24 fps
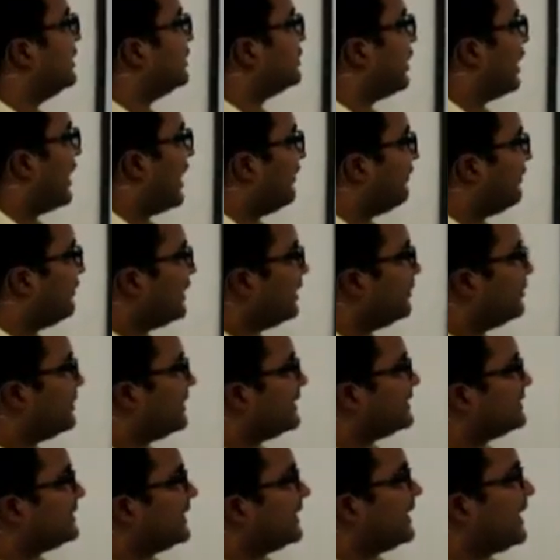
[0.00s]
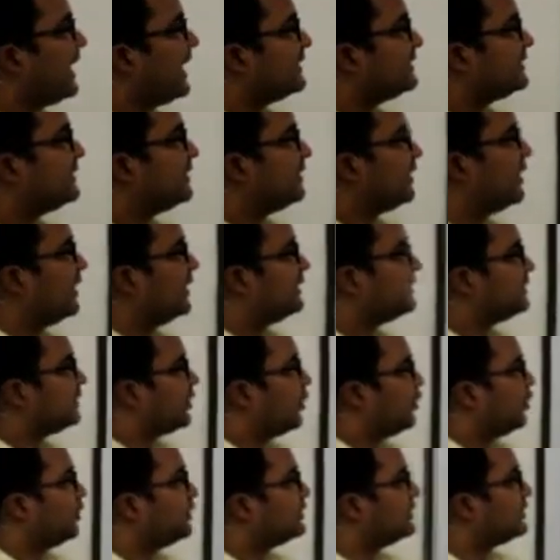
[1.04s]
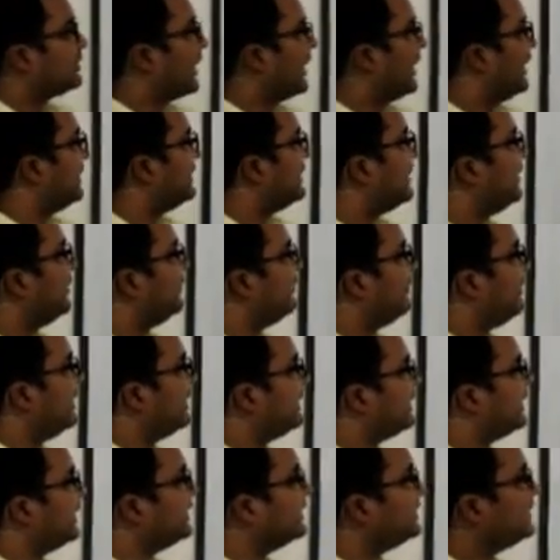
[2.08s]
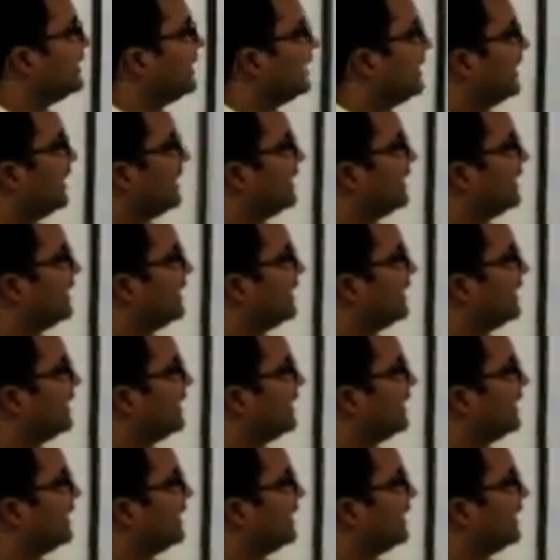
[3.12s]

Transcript: So every business has its own strength, weakness.